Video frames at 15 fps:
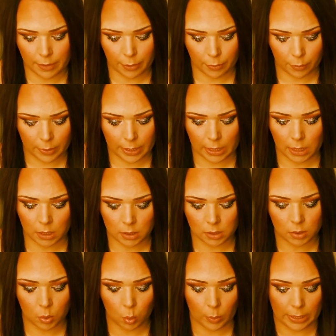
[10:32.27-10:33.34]
They are way,
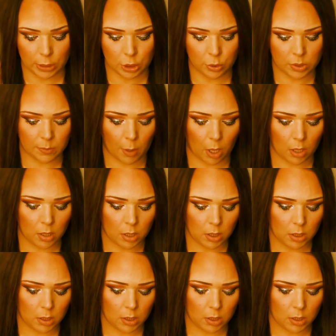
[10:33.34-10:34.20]
way too small.